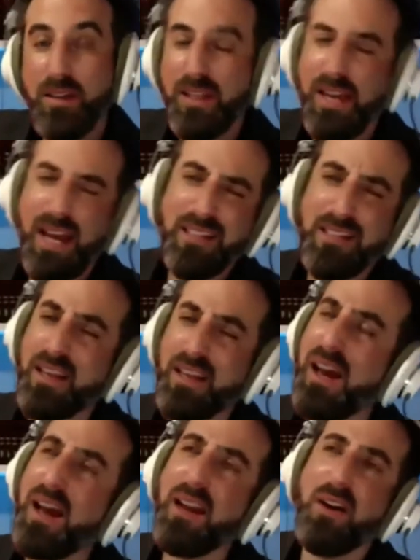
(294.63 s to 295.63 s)
cats like,
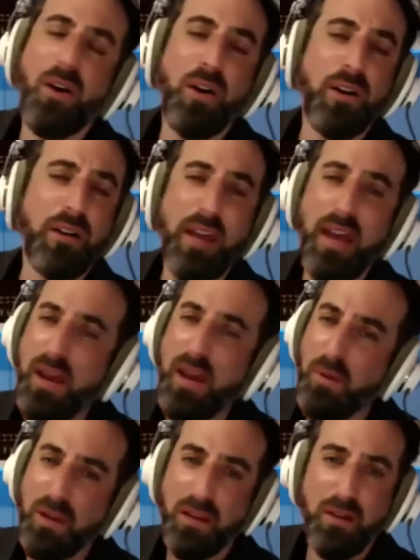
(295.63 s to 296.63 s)
I had a hard day, I
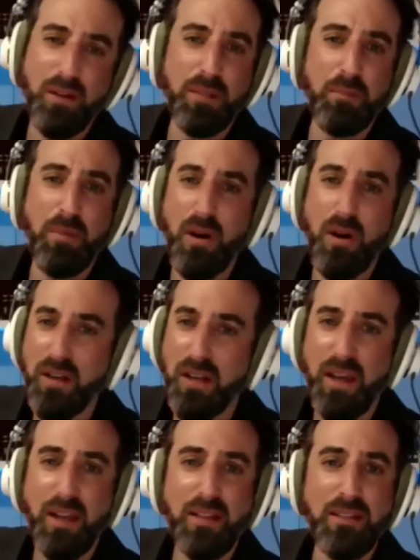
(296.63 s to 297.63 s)
want to go to the bar
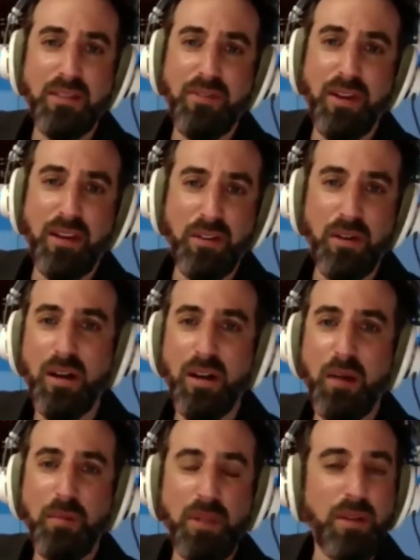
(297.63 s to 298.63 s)
tonight and see if I can hook up.